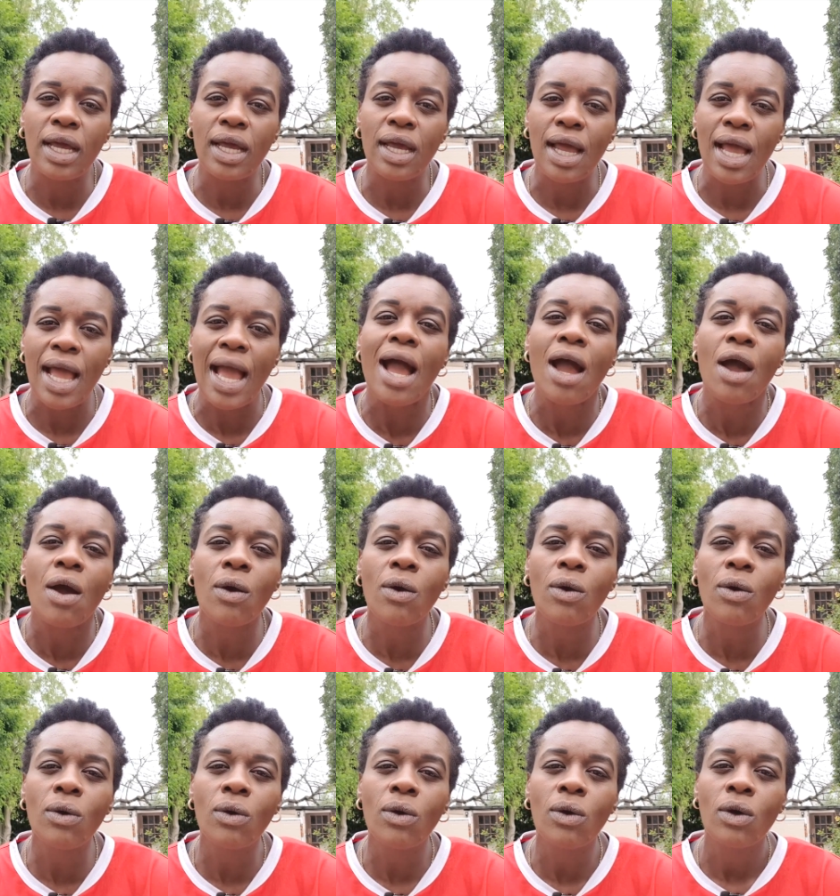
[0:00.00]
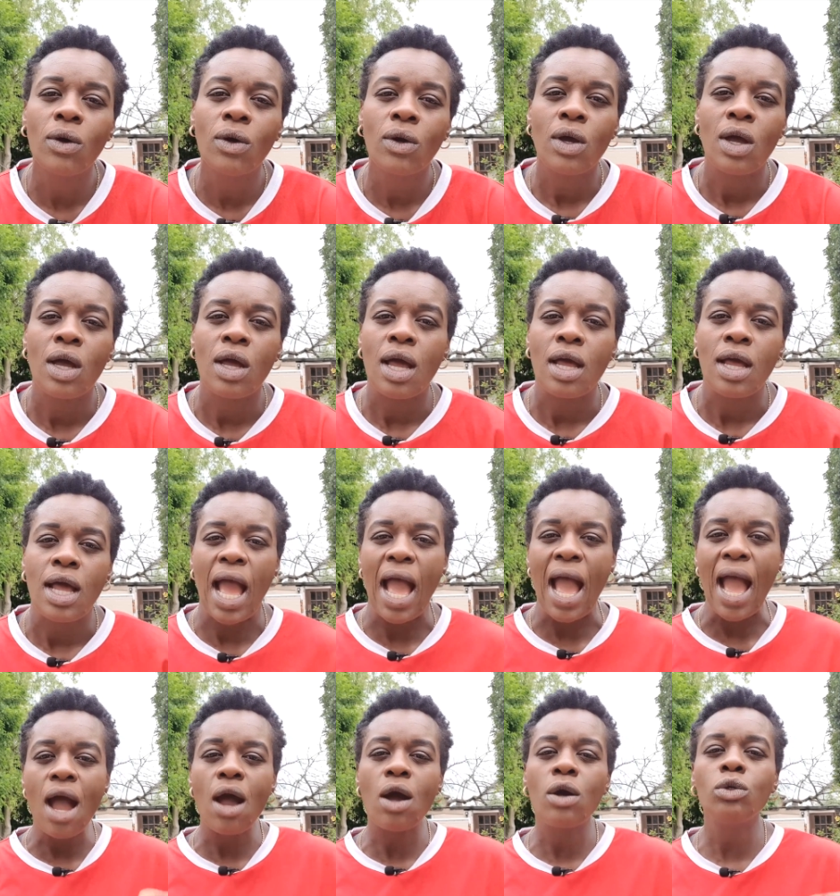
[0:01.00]

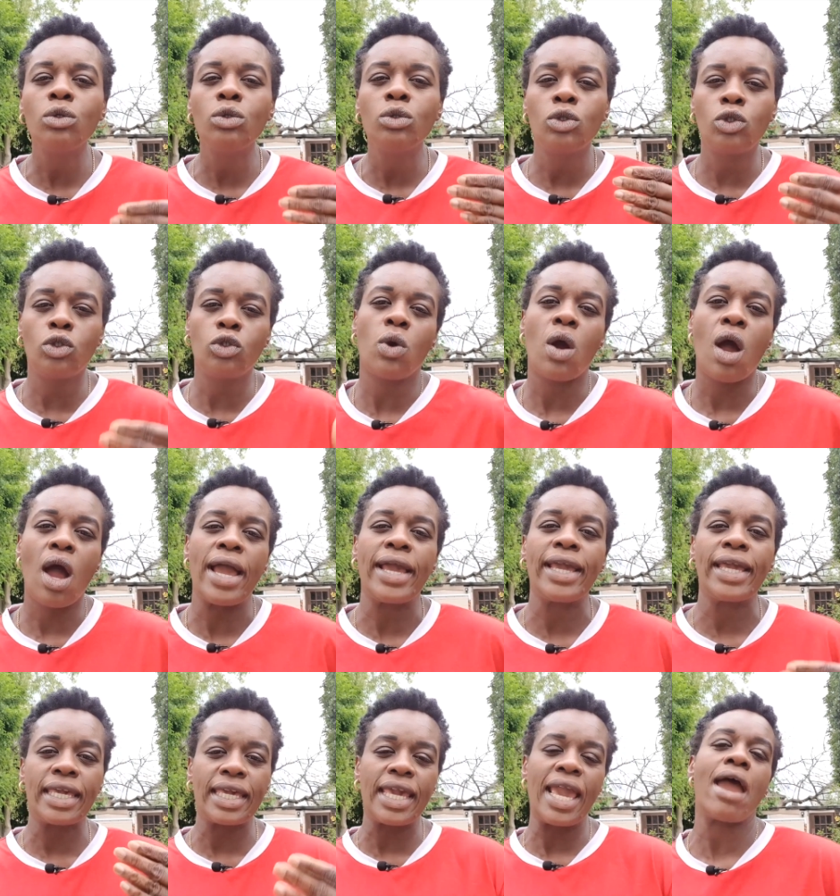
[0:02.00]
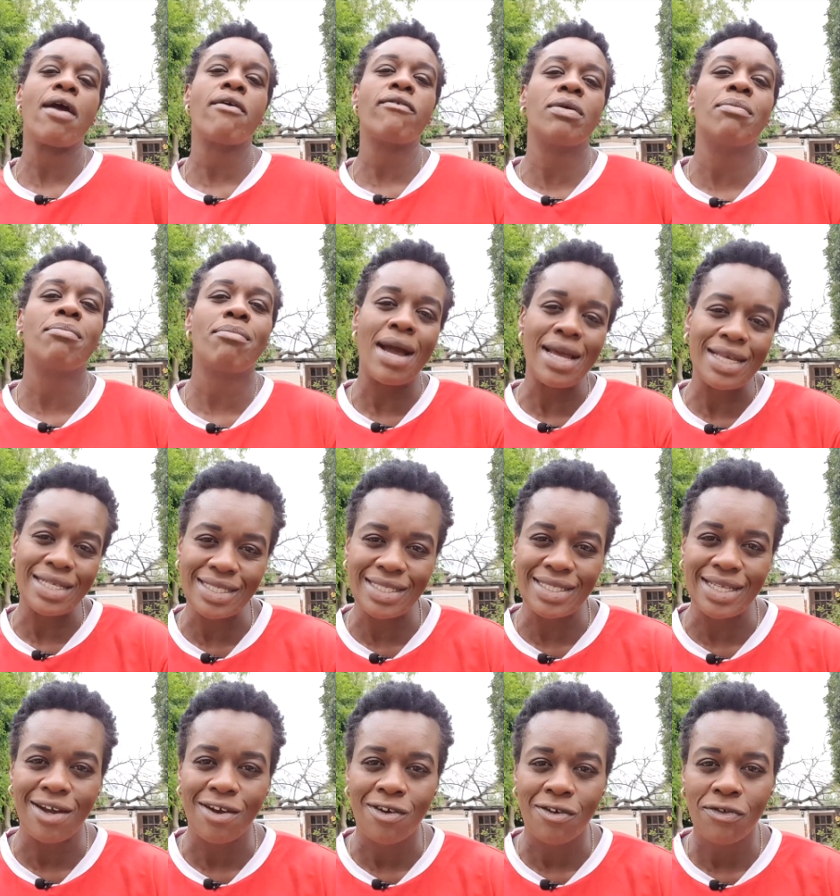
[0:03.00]
how do I carry
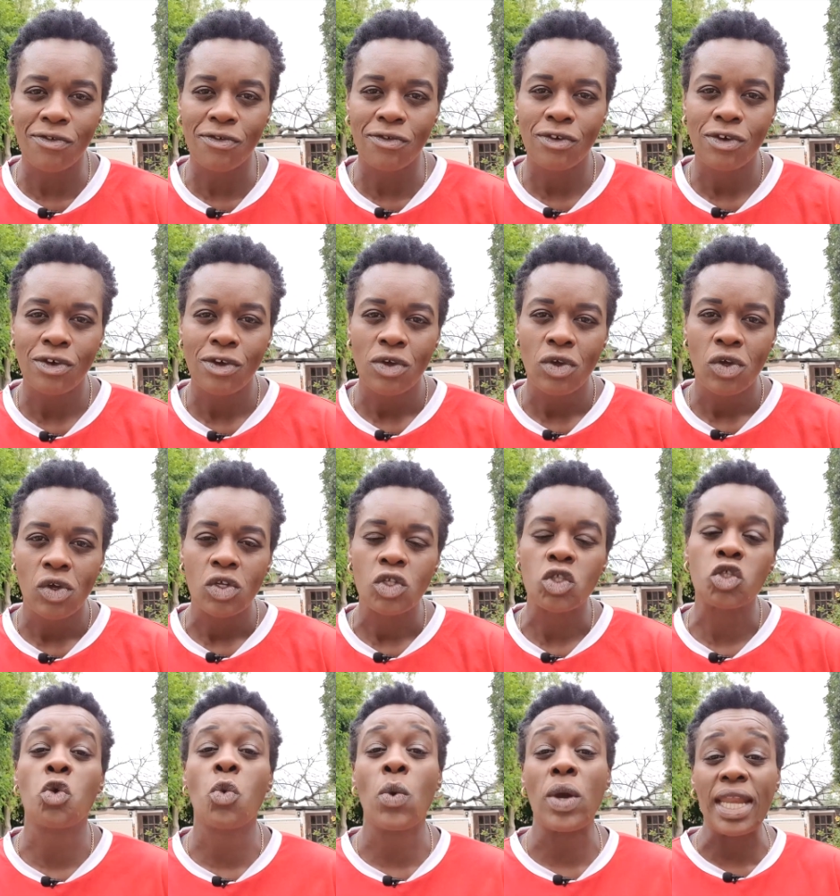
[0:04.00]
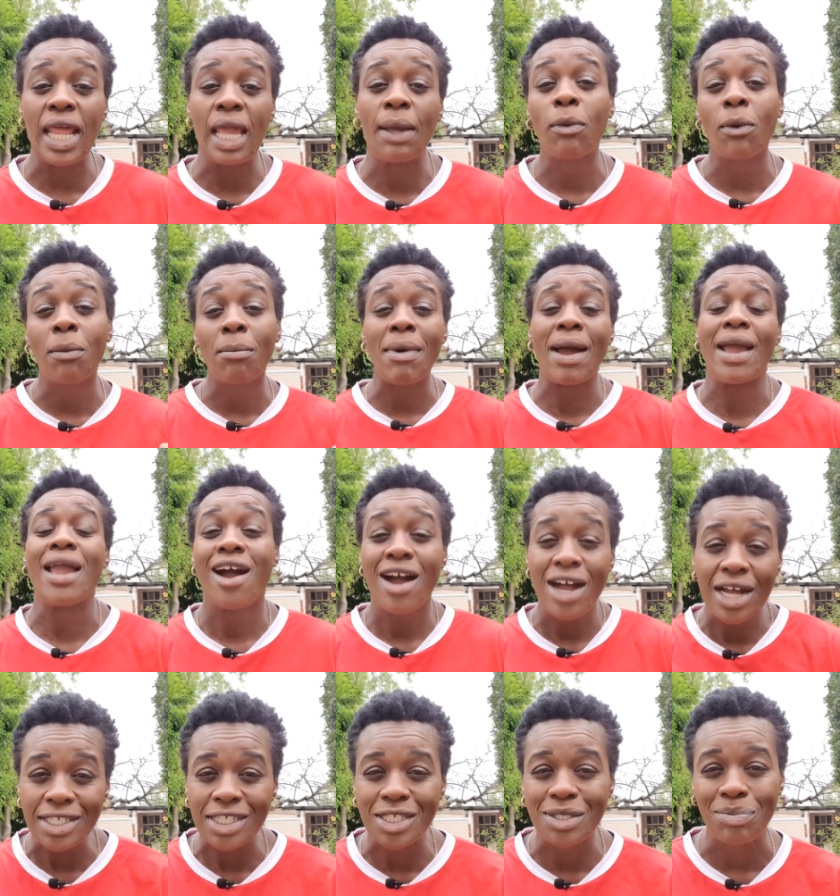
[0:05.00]
myself to enable my
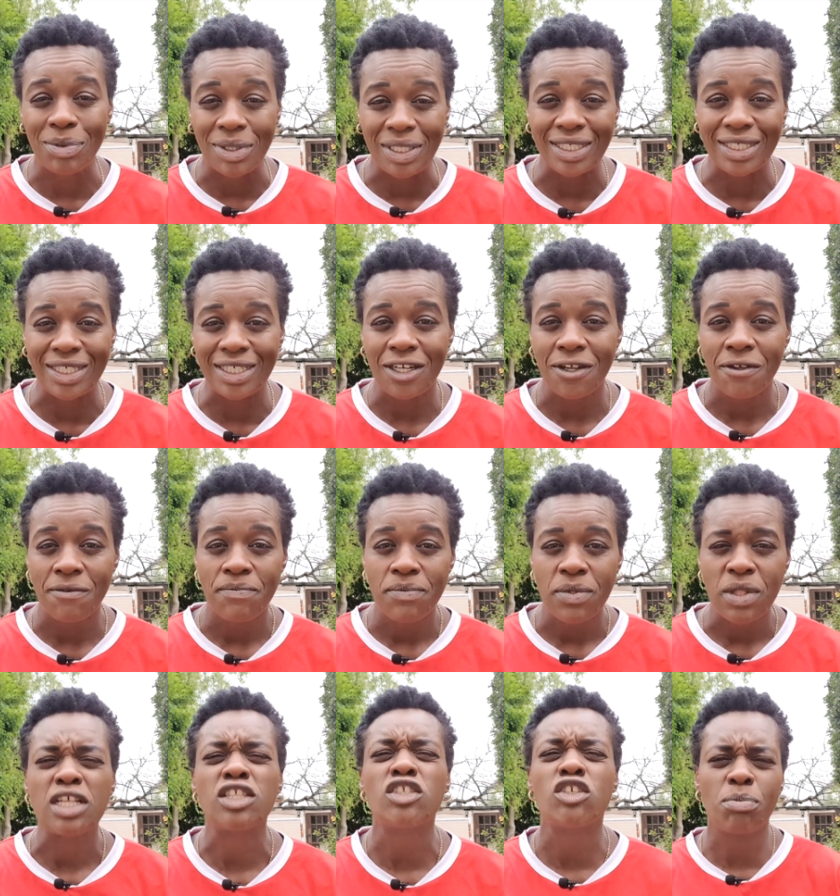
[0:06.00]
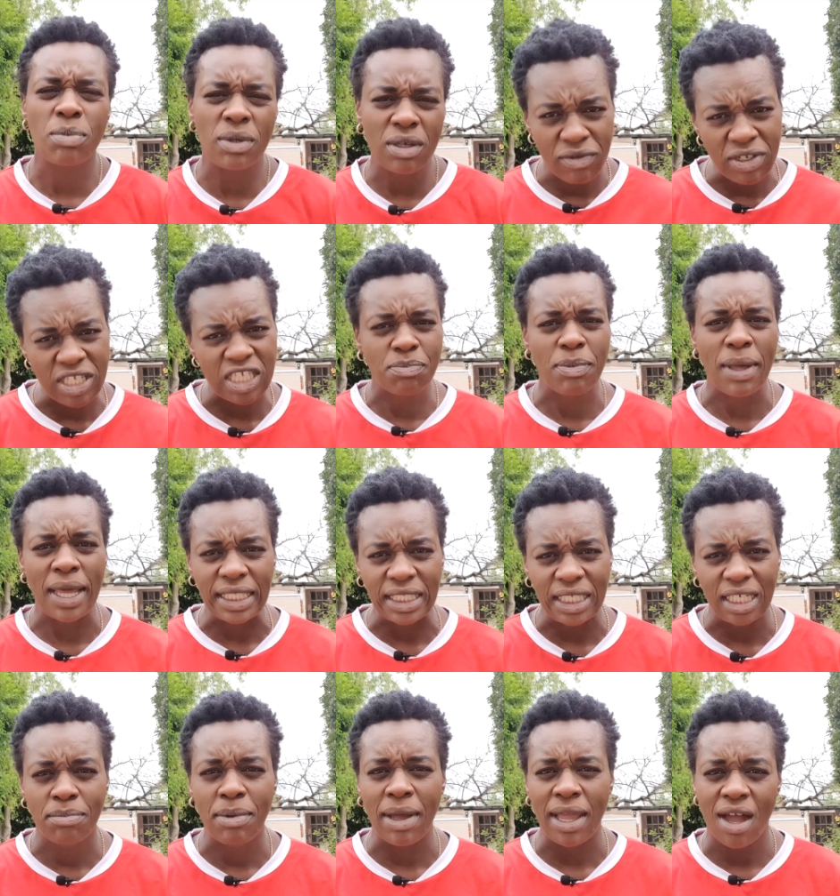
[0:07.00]
husband to be
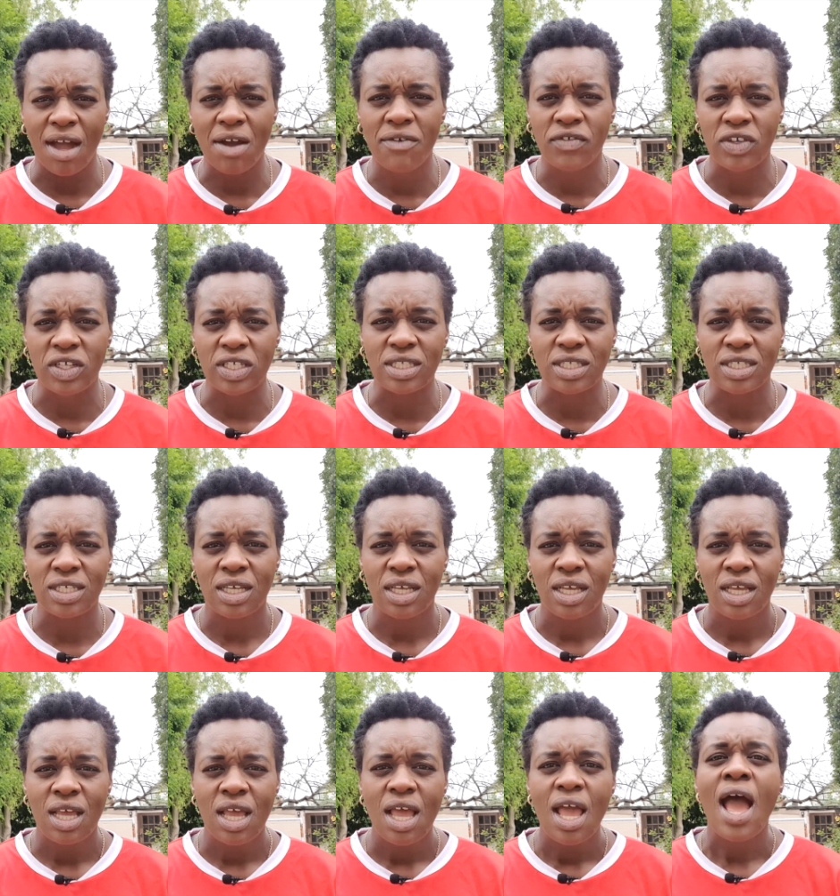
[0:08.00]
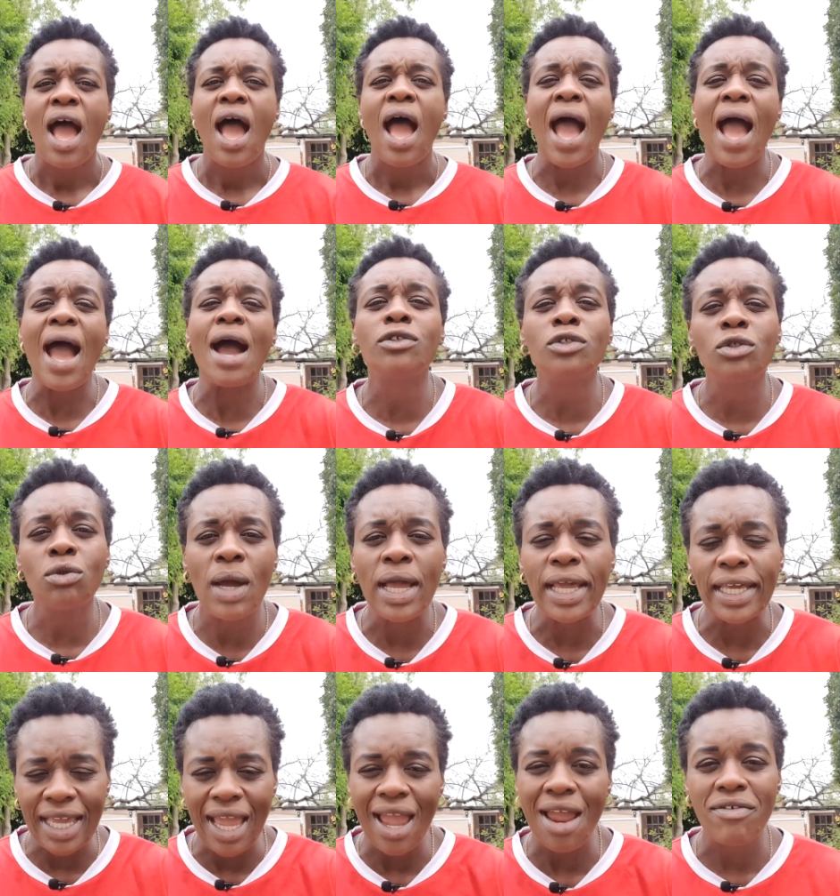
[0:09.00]
respected by others? How do I
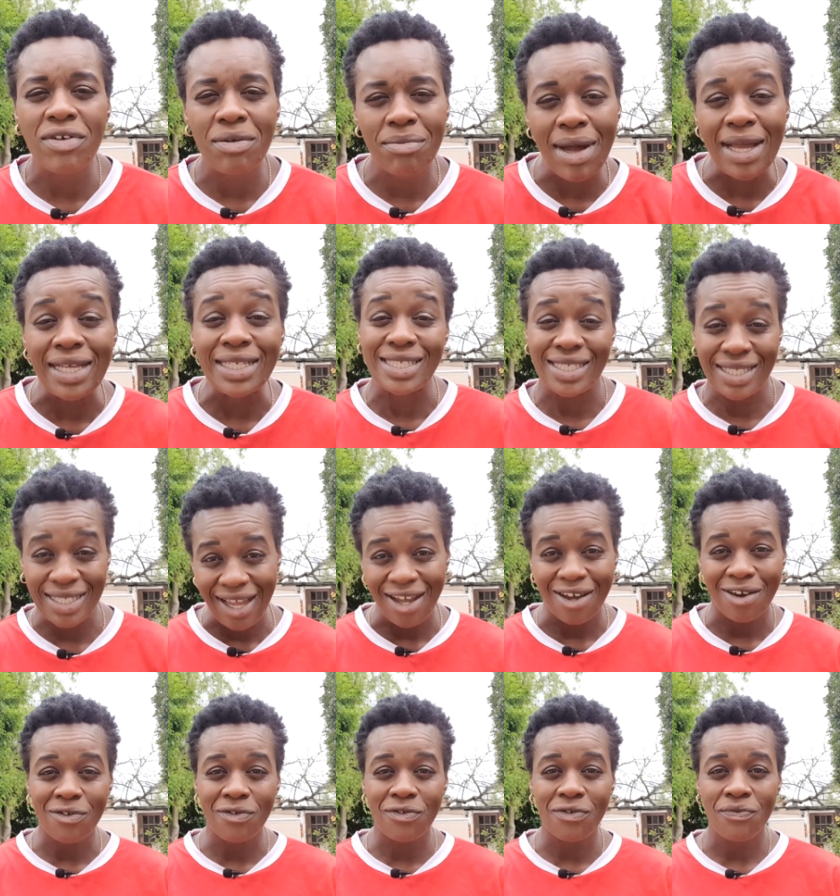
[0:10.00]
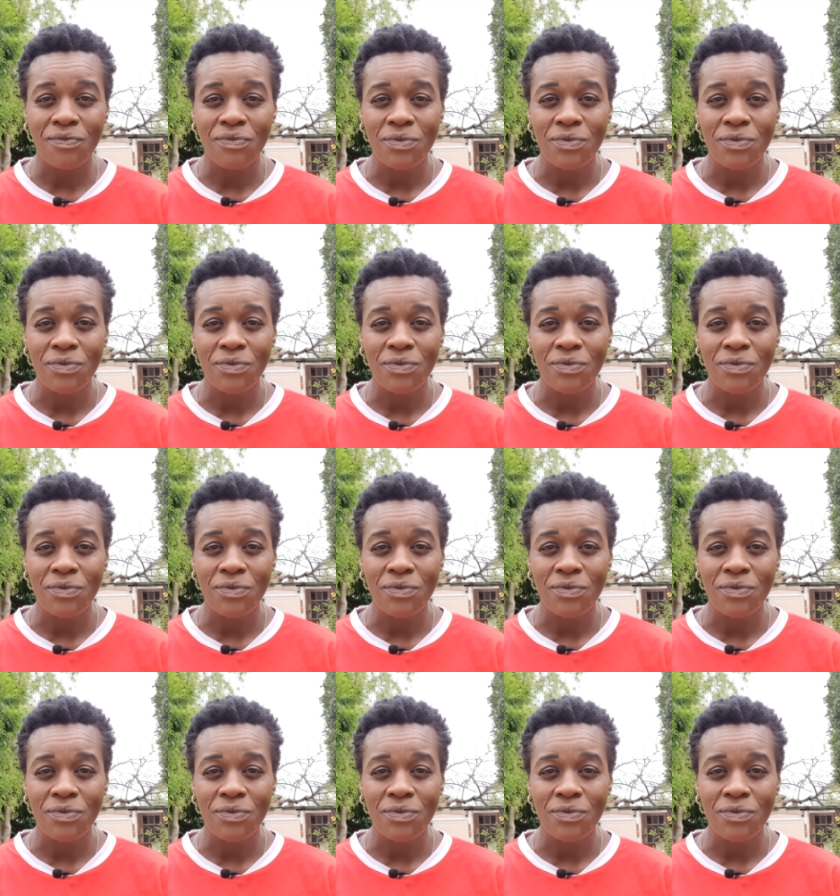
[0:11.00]
carry myself